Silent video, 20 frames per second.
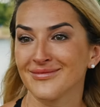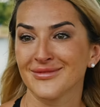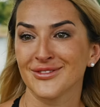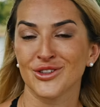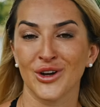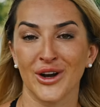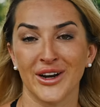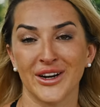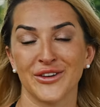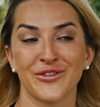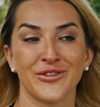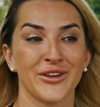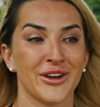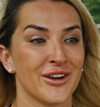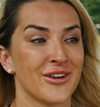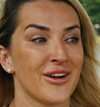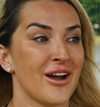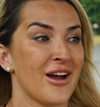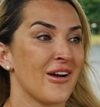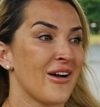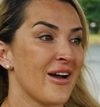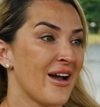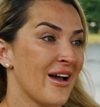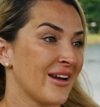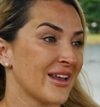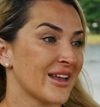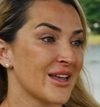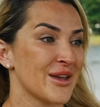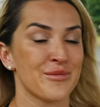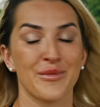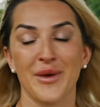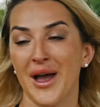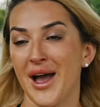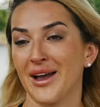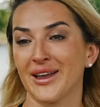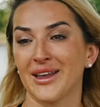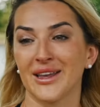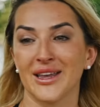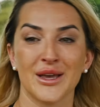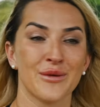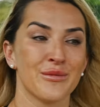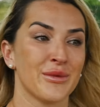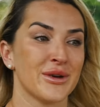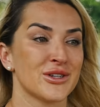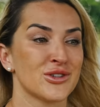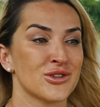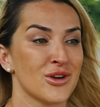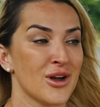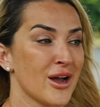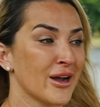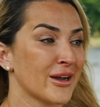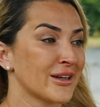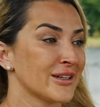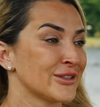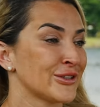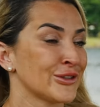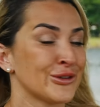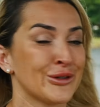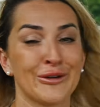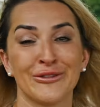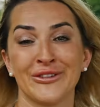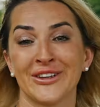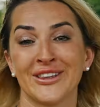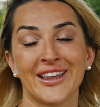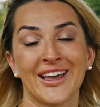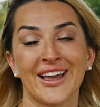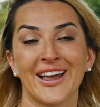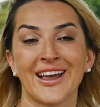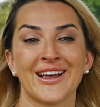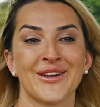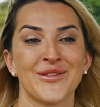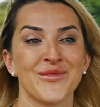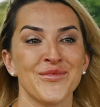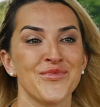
trying to figure out how to get back and get my truck and do everything.